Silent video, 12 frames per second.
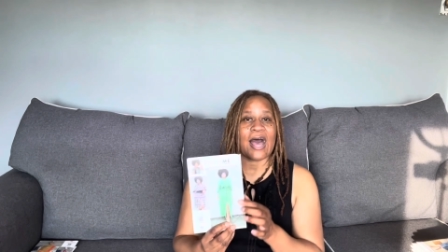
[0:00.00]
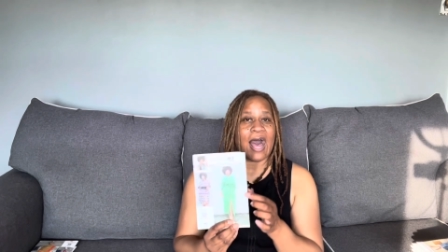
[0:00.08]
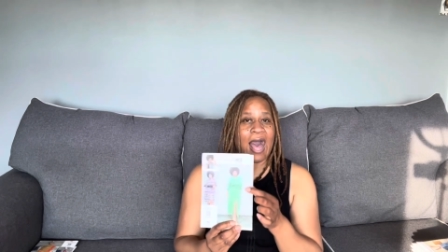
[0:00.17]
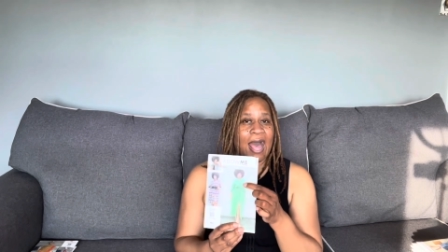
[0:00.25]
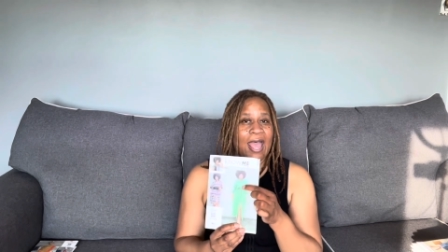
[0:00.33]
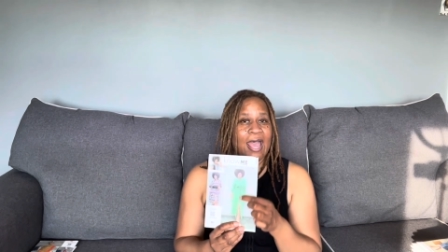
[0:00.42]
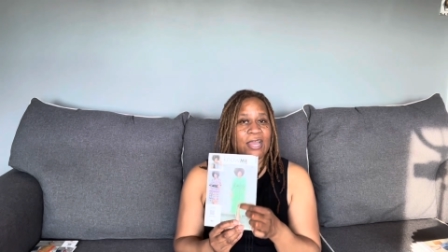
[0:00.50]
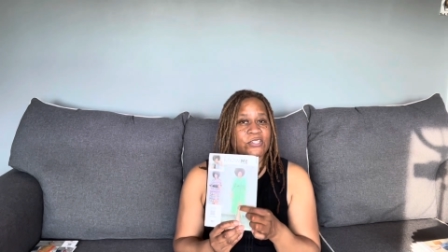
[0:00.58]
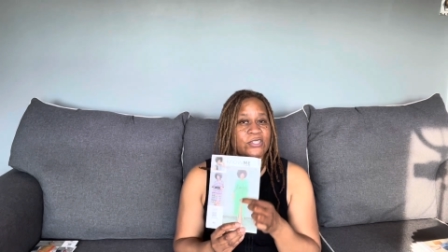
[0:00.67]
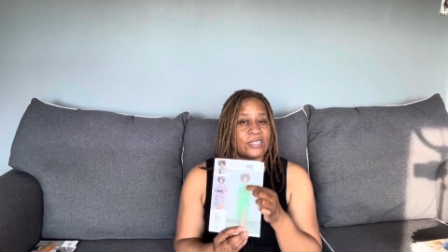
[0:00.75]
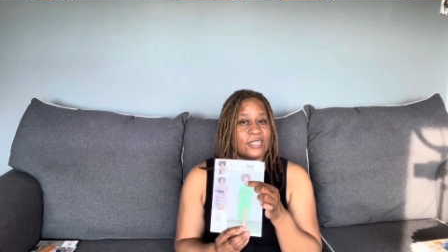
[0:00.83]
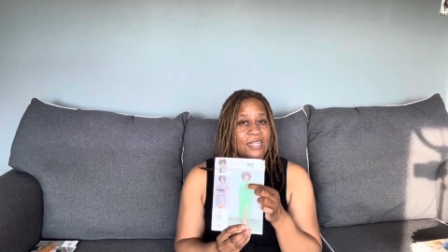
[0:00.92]
I
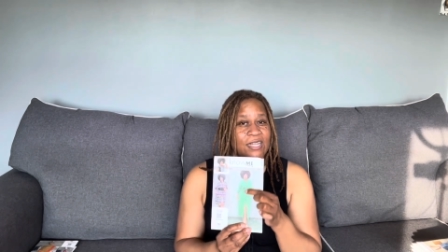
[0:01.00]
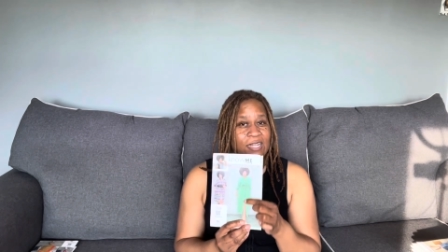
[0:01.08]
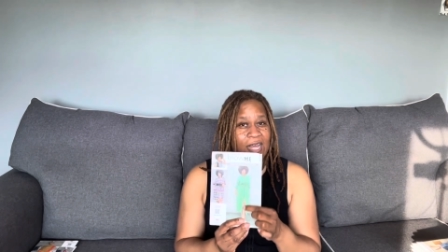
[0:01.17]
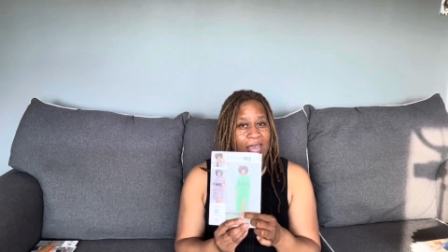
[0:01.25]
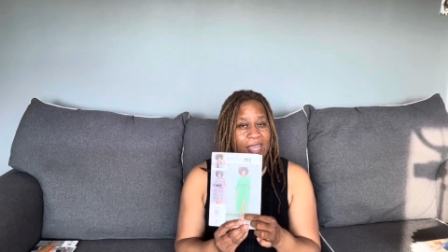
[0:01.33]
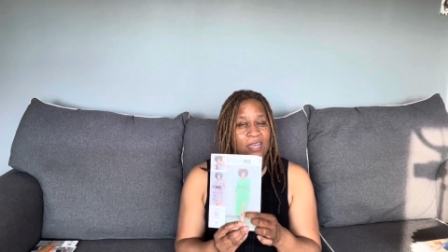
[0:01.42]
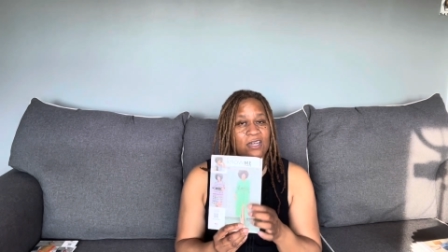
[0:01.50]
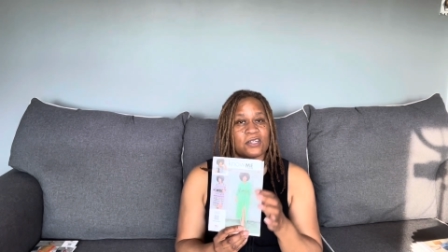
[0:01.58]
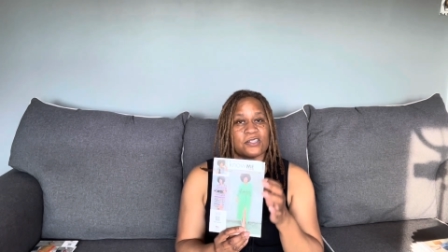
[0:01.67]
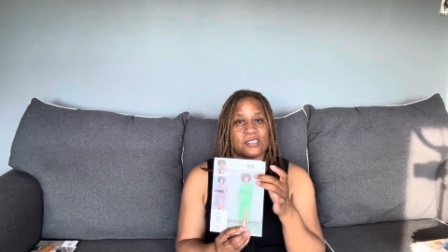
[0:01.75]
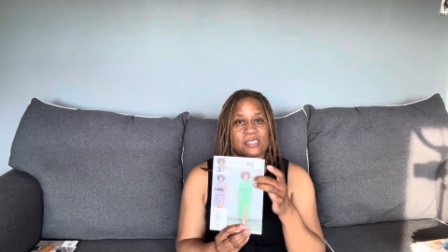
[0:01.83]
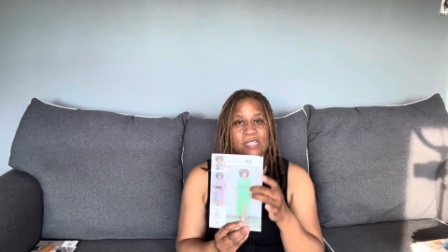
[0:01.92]
actually like her
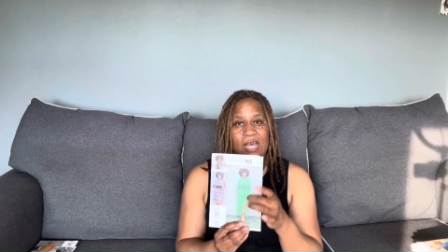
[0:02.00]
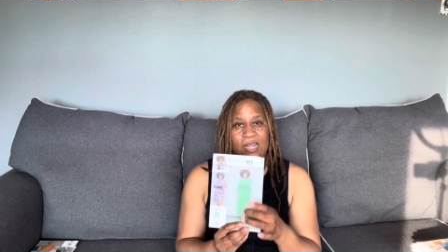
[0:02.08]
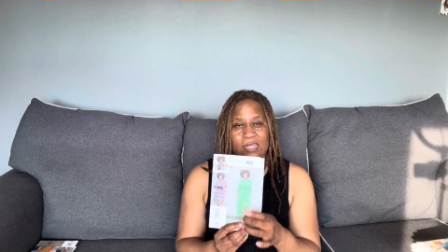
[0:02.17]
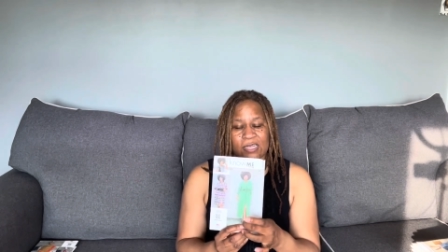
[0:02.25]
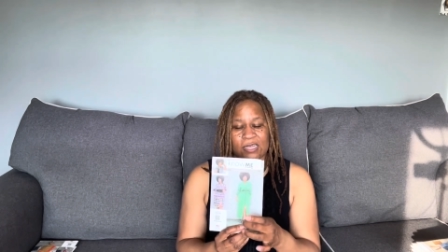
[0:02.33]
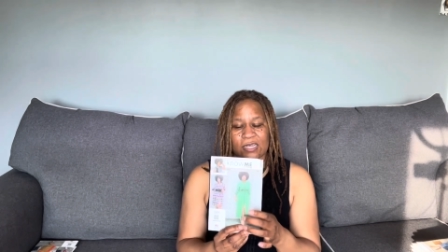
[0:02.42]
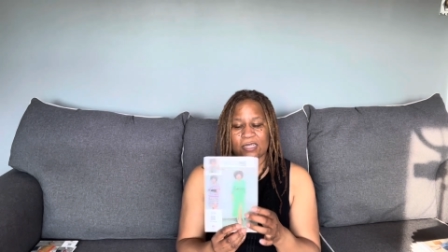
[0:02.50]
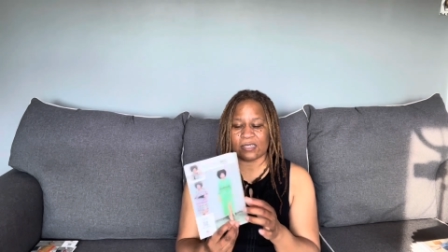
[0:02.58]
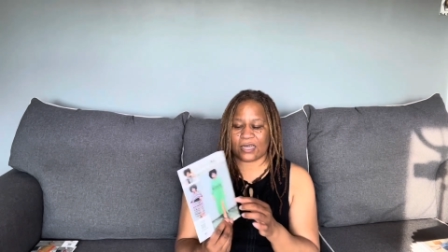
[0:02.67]
solid color.